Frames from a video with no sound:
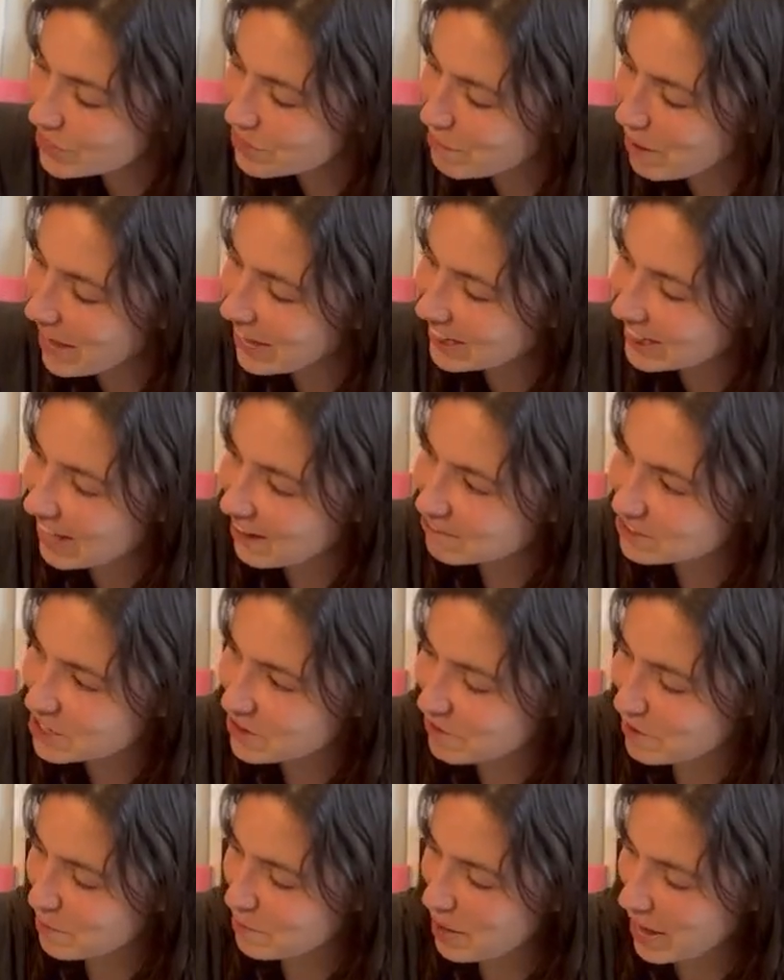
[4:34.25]
my
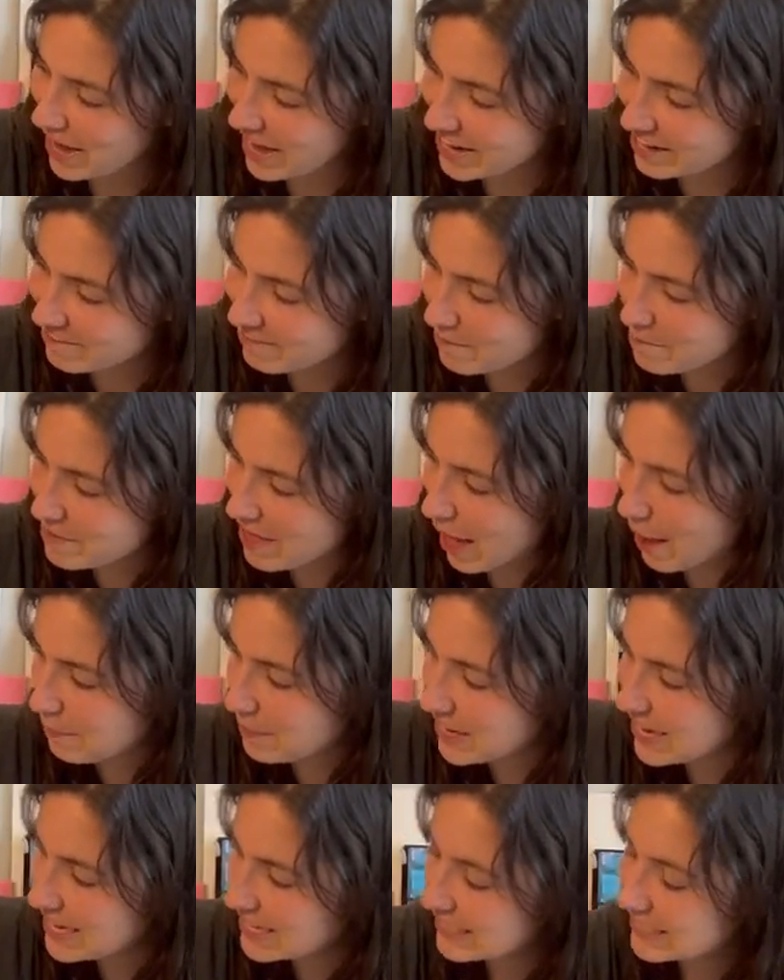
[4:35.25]
leftover paint from that
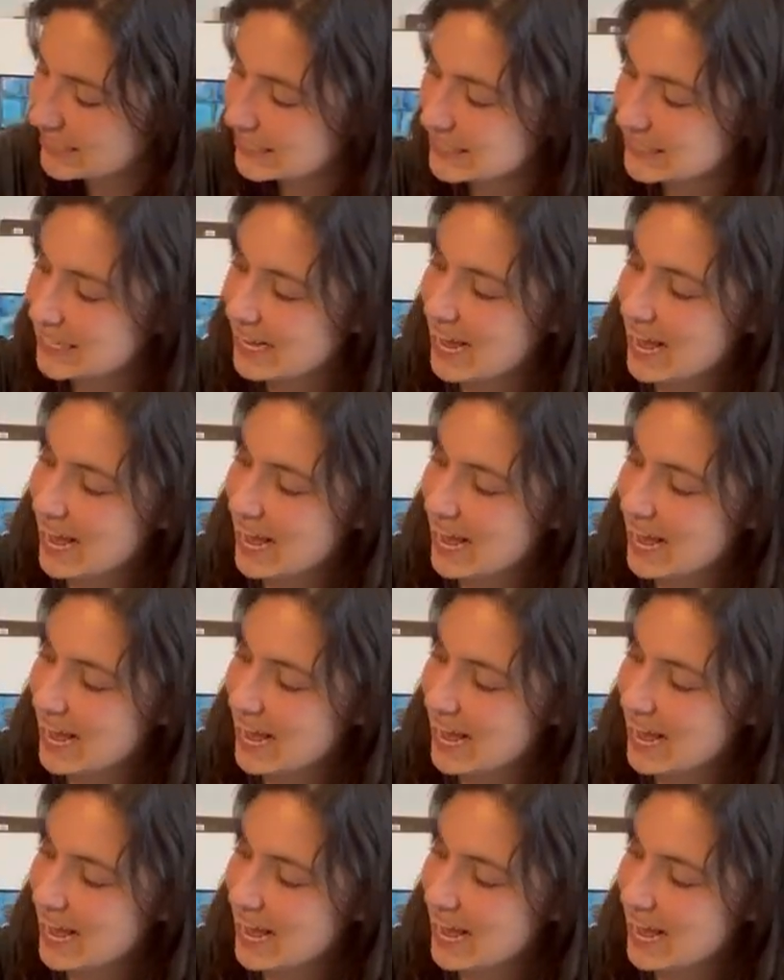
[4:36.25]
piece,